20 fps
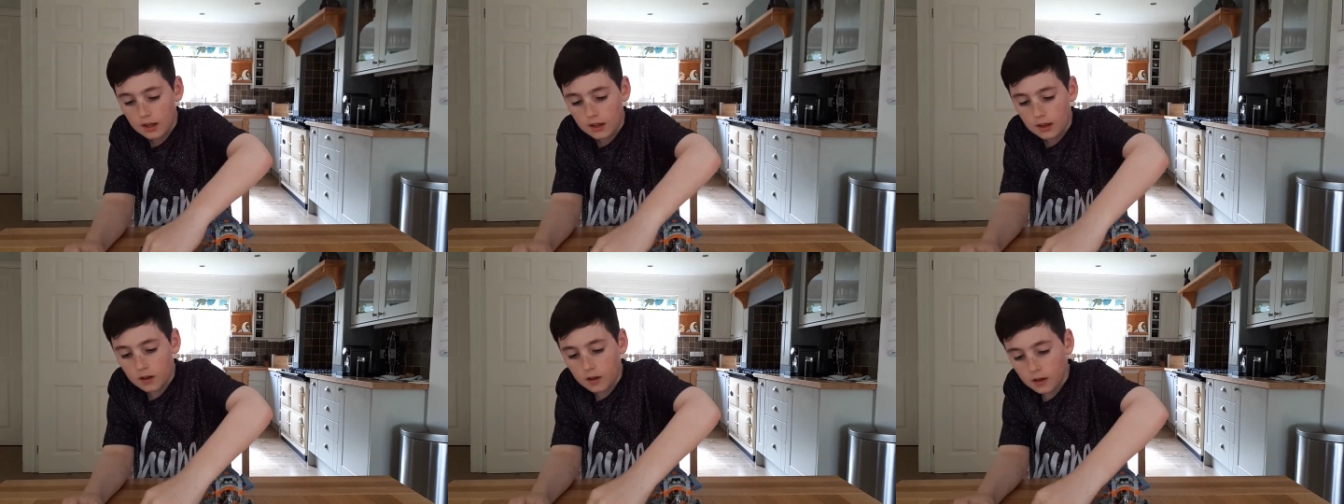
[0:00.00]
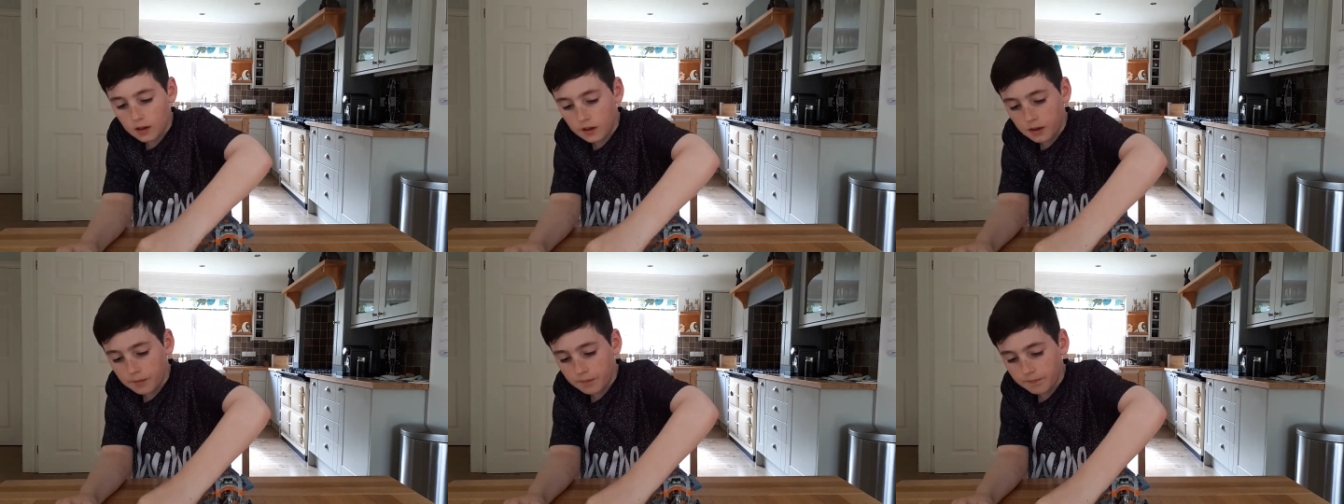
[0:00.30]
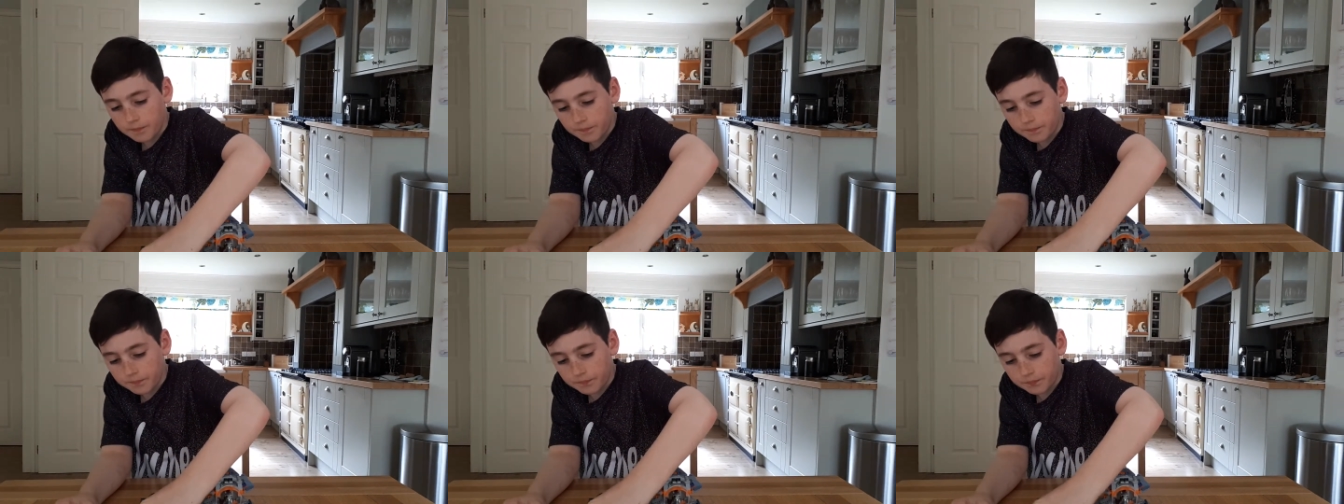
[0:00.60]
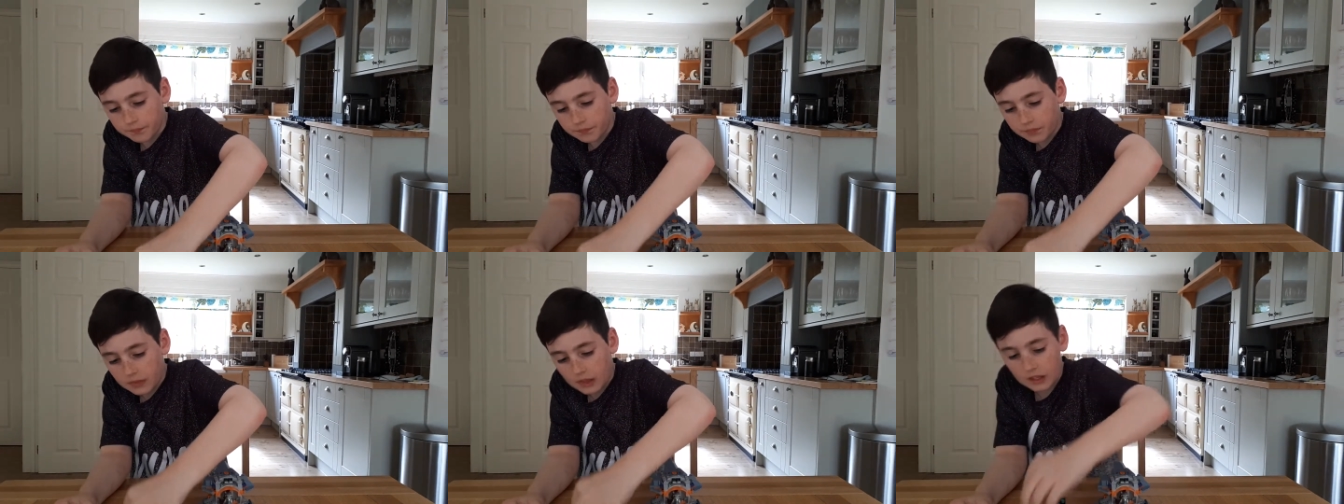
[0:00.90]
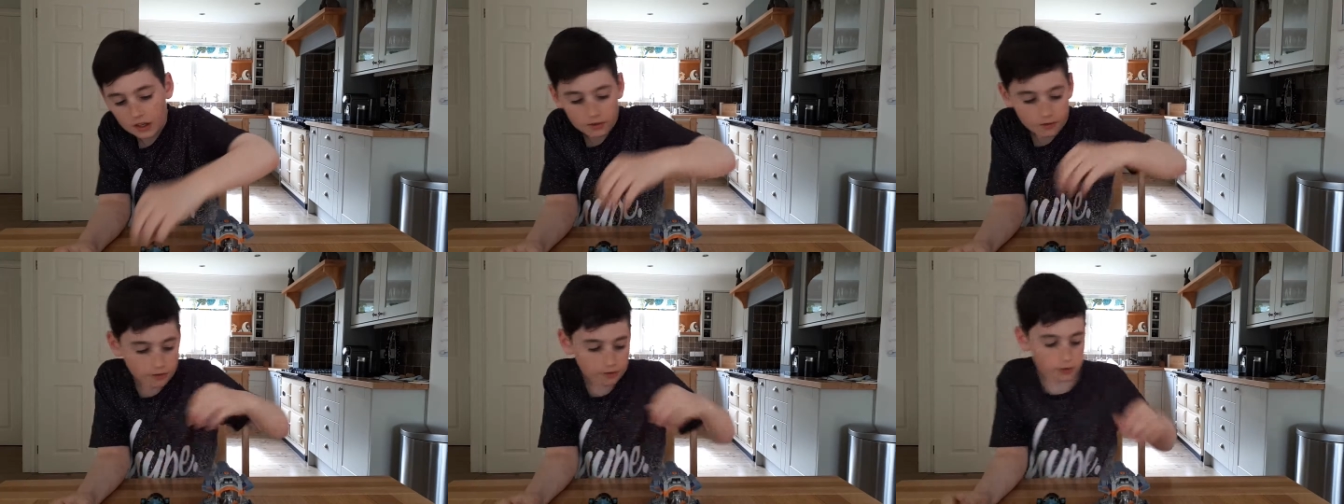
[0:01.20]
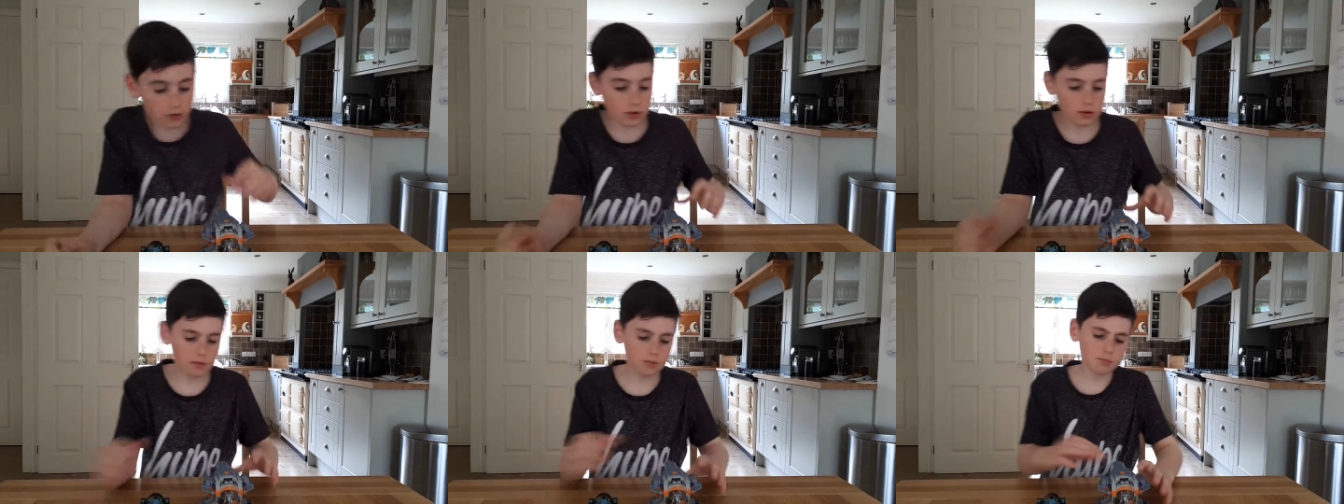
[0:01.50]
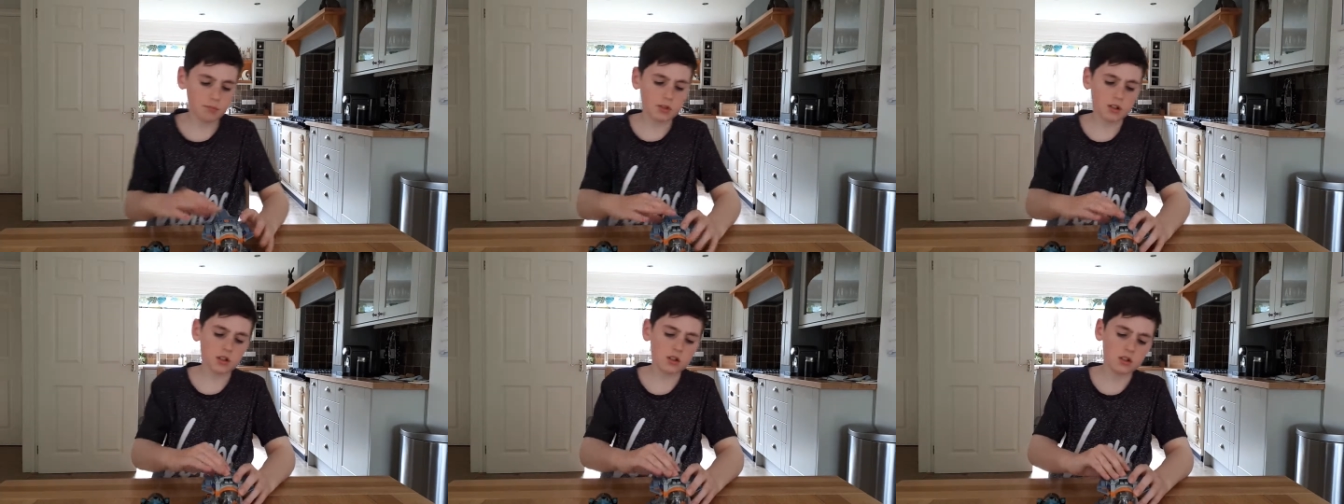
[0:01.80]
um,
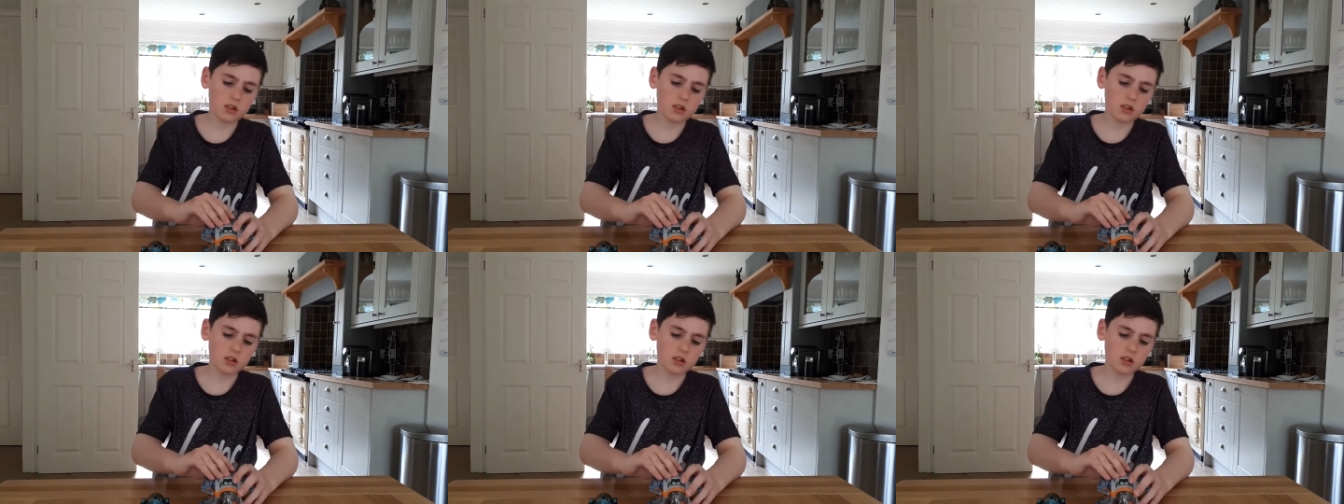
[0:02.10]
from